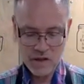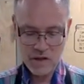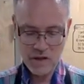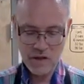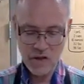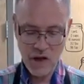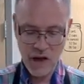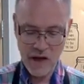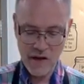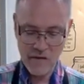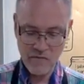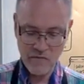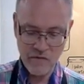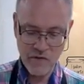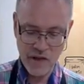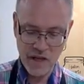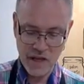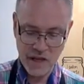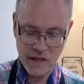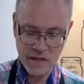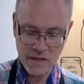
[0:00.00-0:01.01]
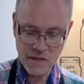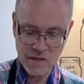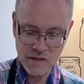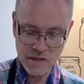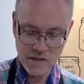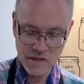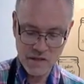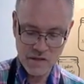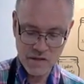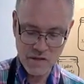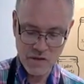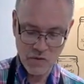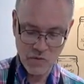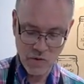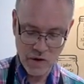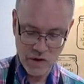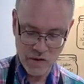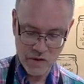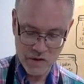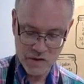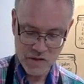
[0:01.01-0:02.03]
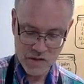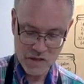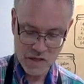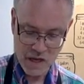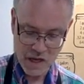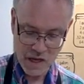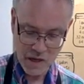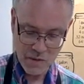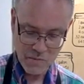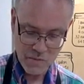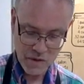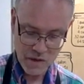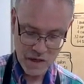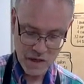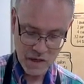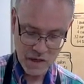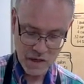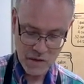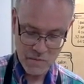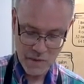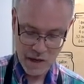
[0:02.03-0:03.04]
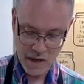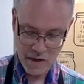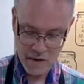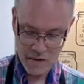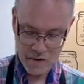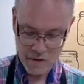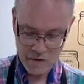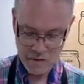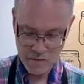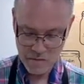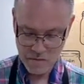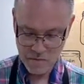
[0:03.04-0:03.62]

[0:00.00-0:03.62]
you have vents, so where the steam can come out.